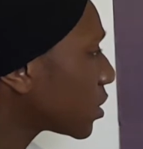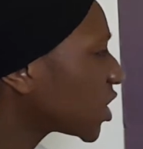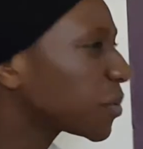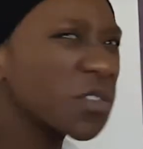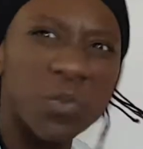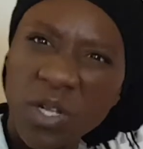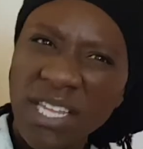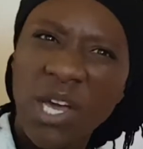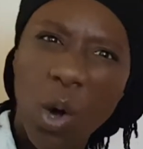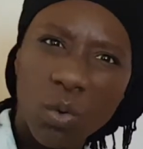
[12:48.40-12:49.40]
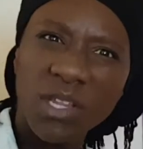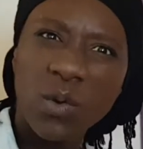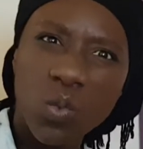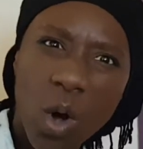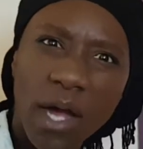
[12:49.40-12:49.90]
There was really only
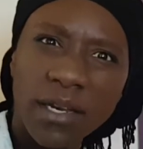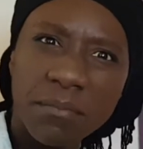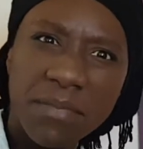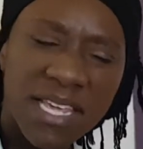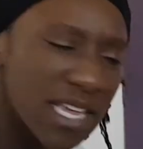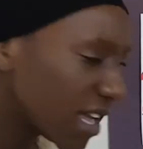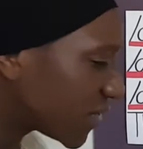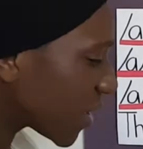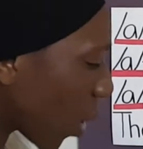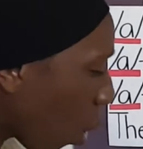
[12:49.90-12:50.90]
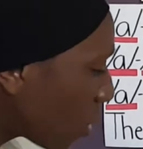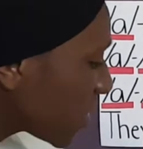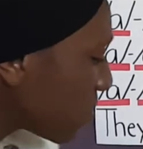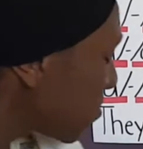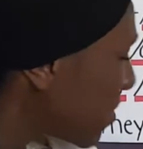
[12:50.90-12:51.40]
one me in the whole
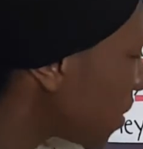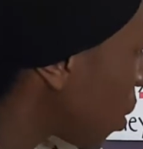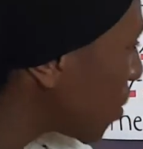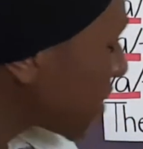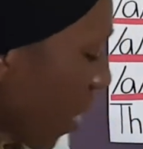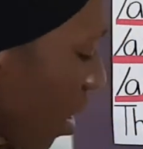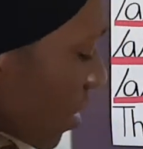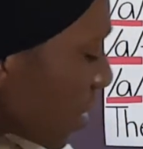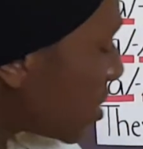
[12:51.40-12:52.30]
song?